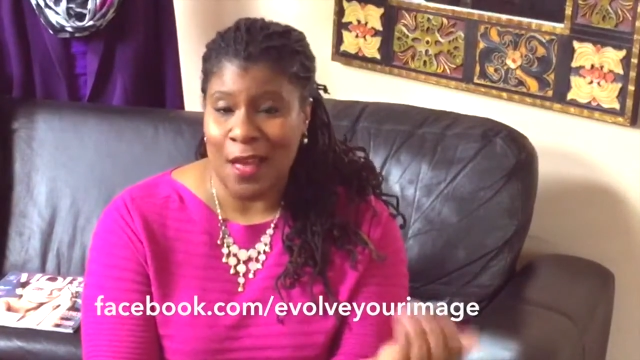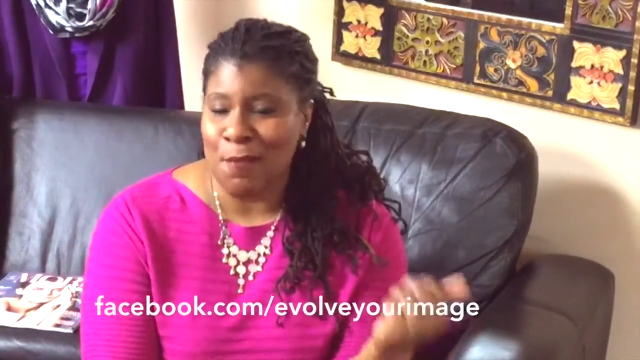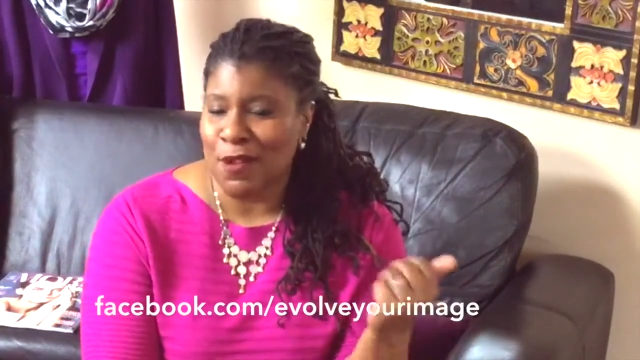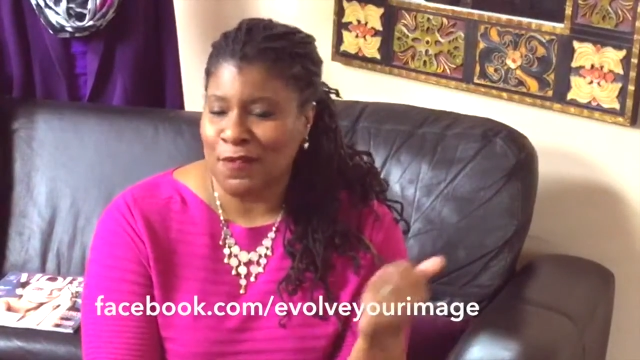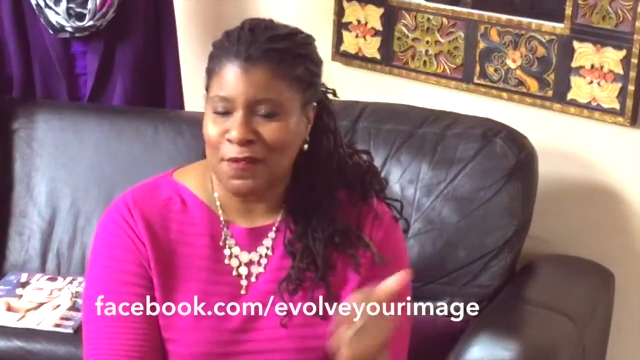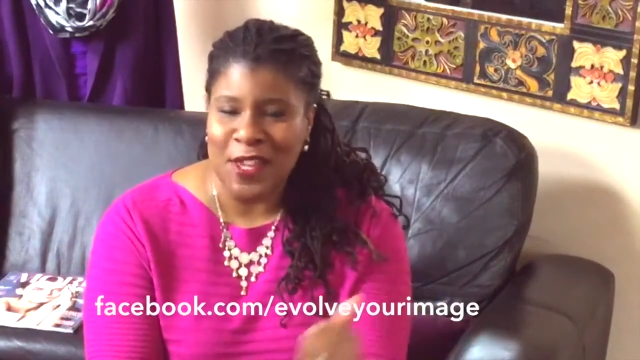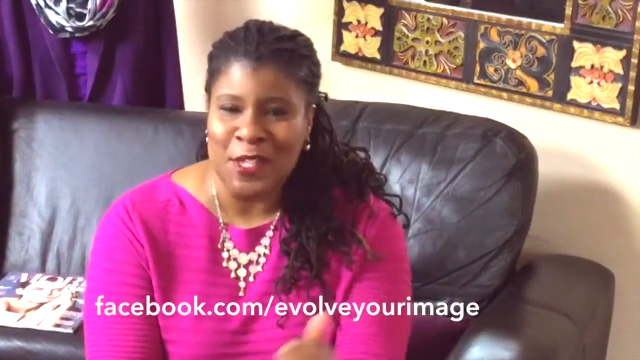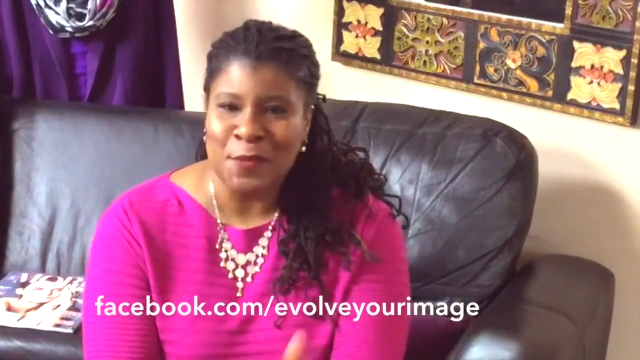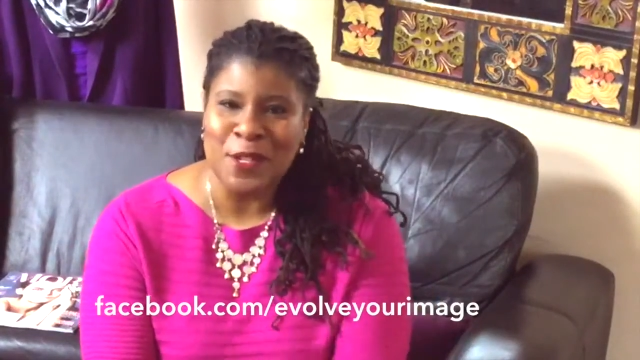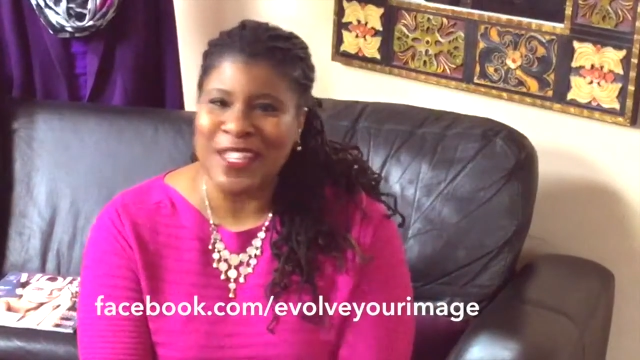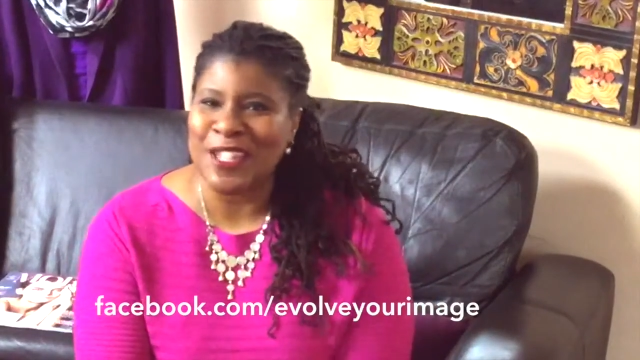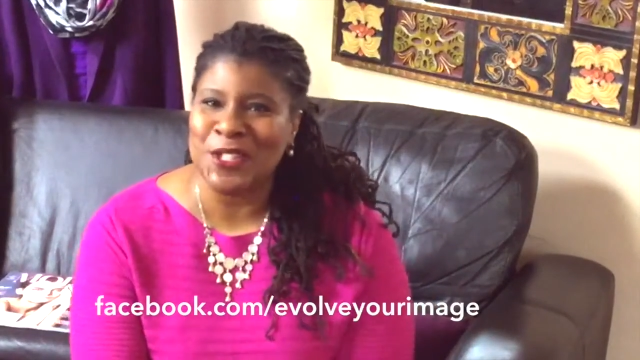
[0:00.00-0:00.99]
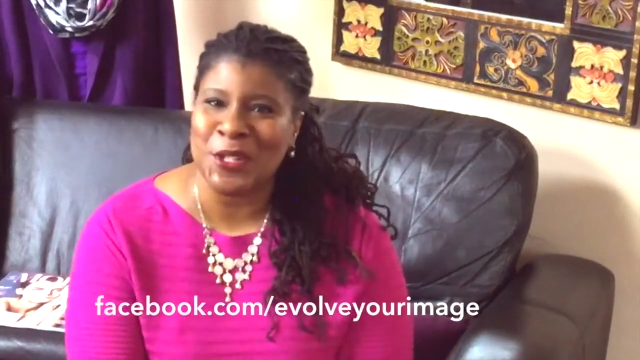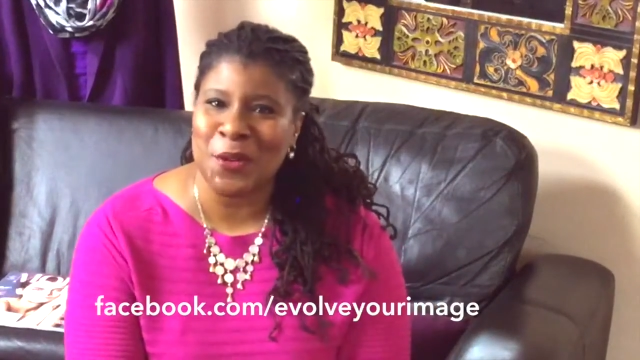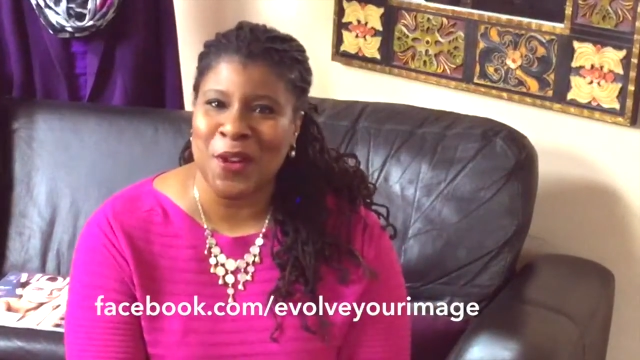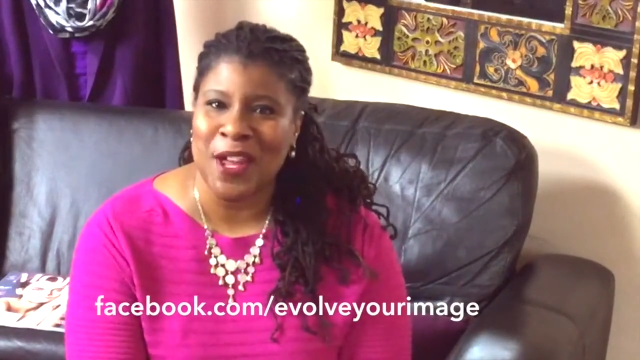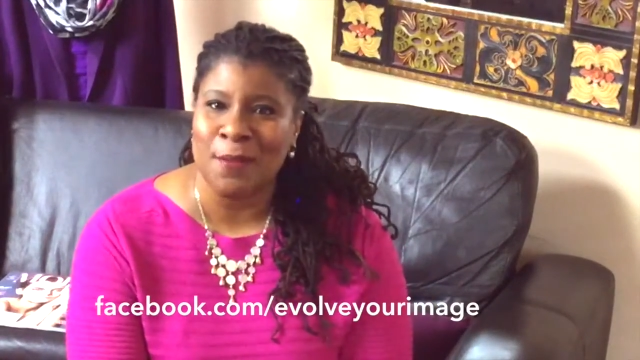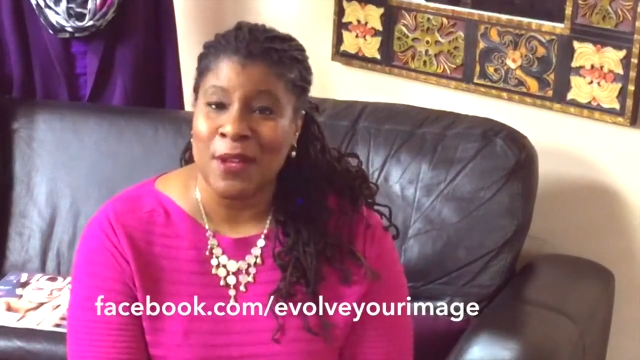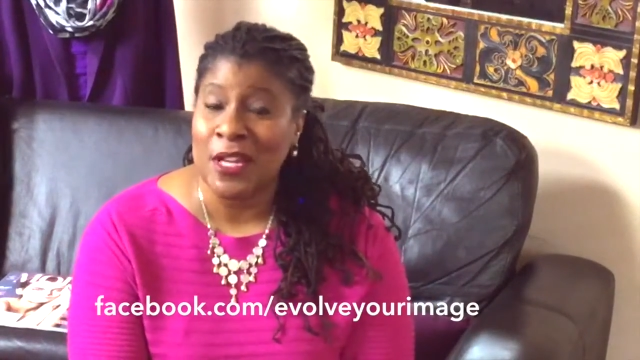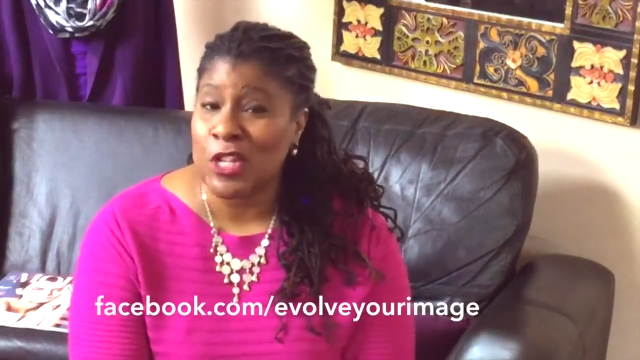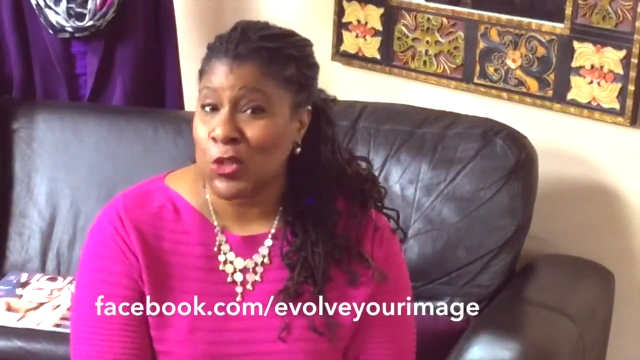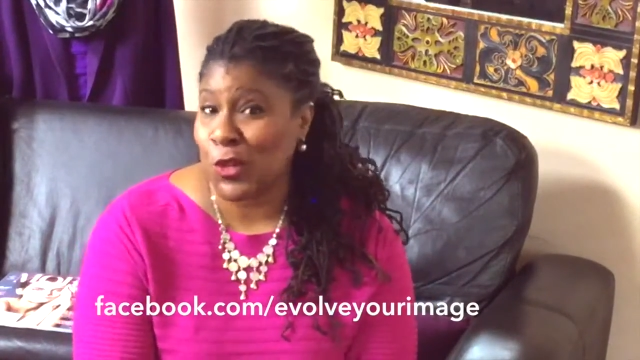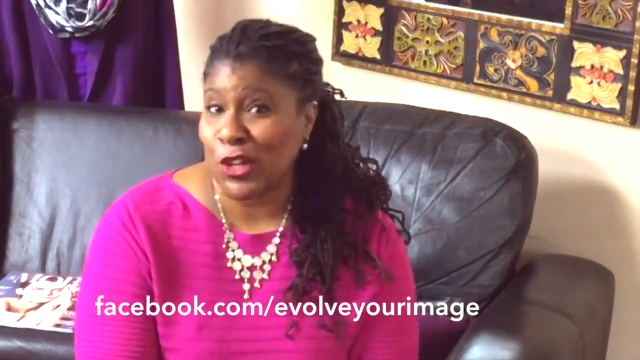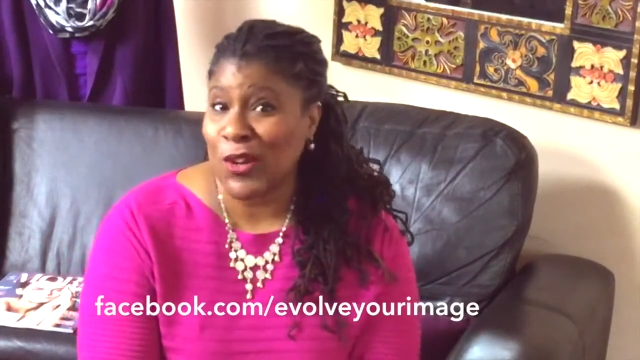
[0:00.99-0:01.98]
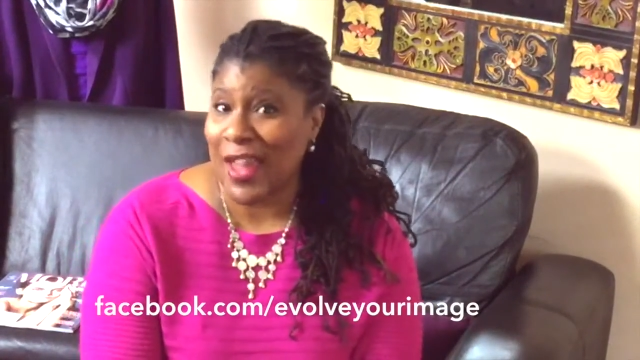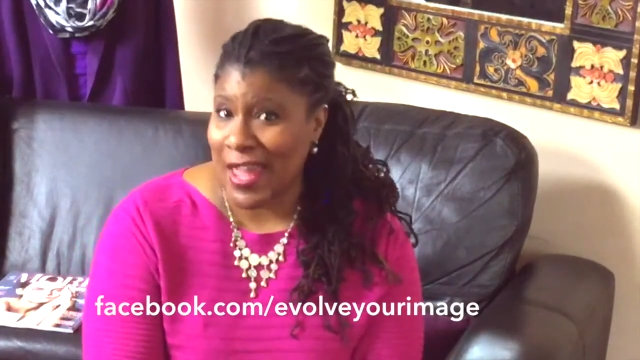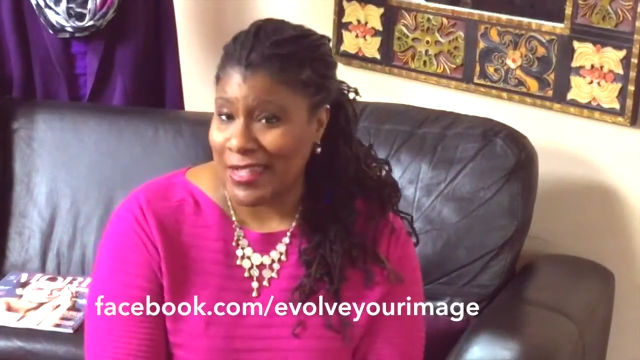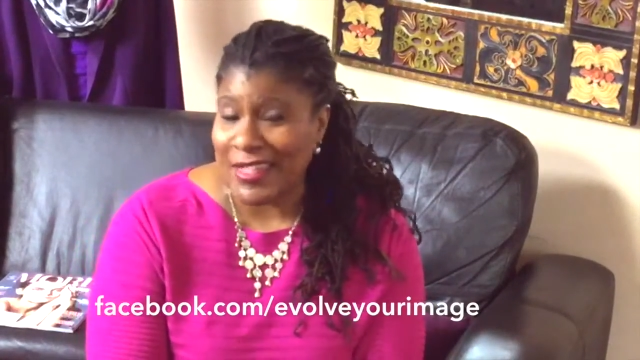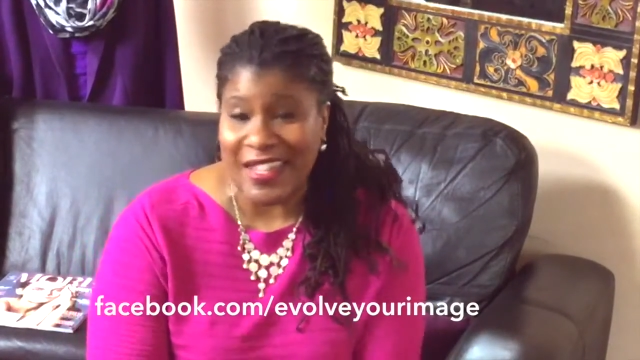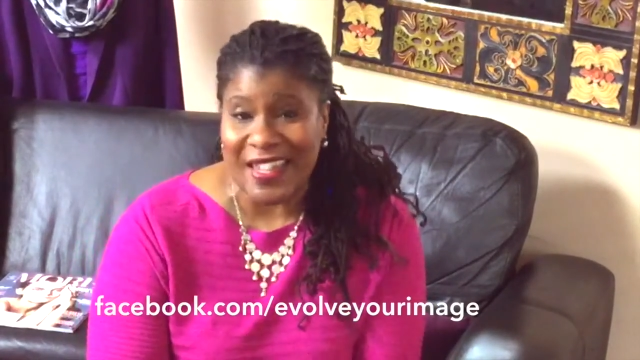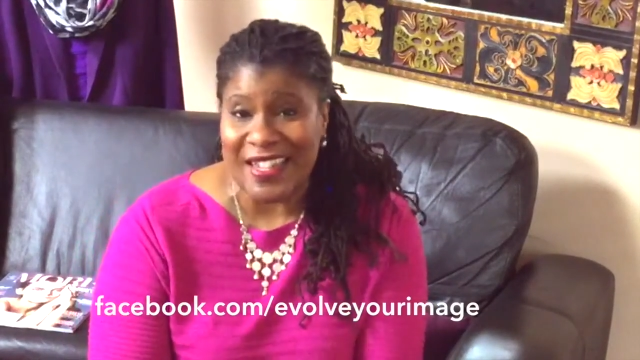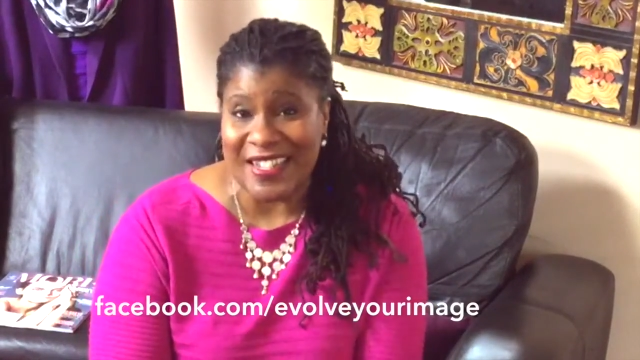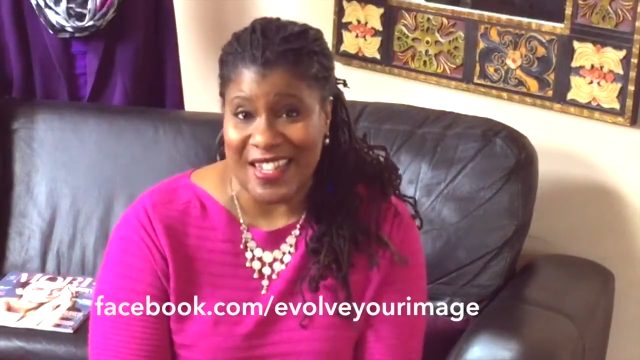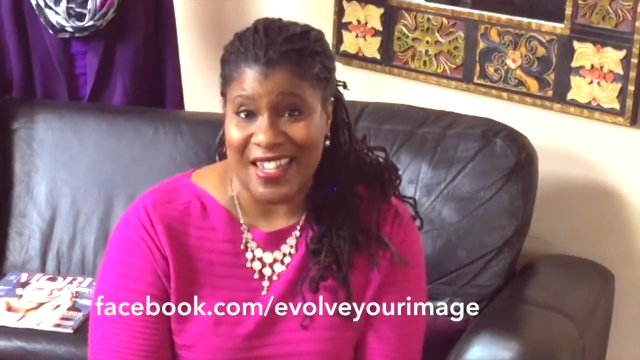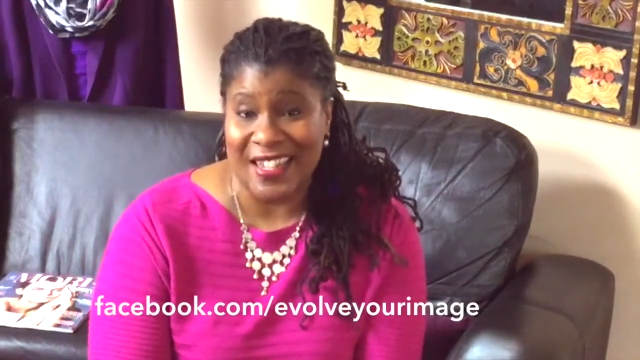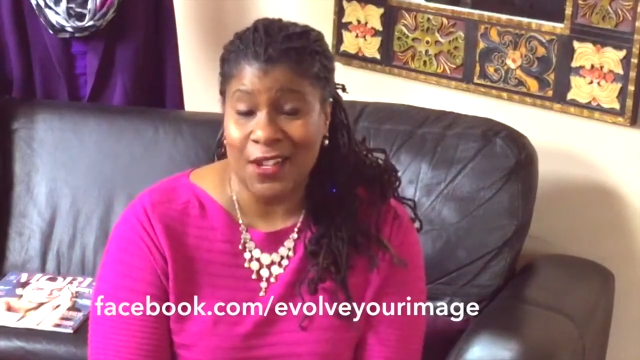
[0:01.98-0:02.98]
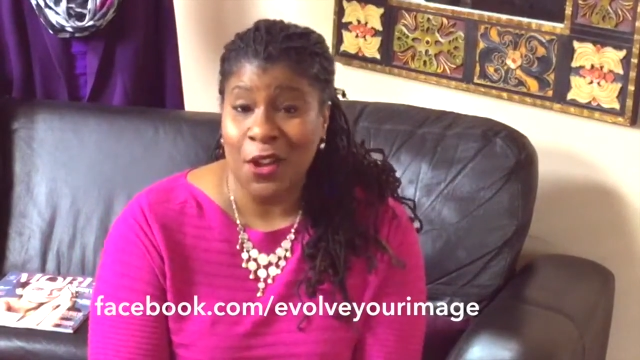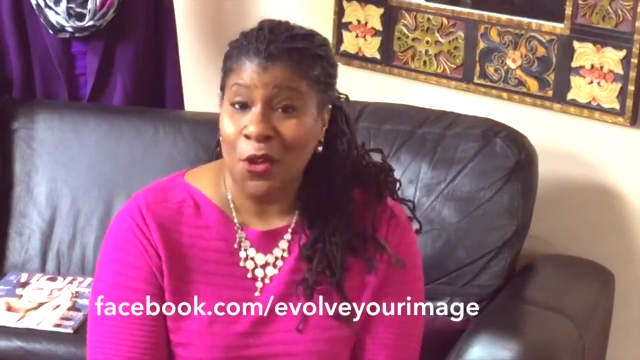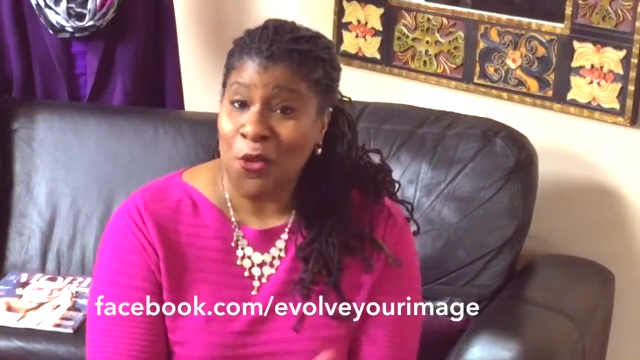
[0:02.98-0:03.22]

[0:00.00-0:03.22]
I'm on Facebook, Instagram, Twitter, and LinkedIn,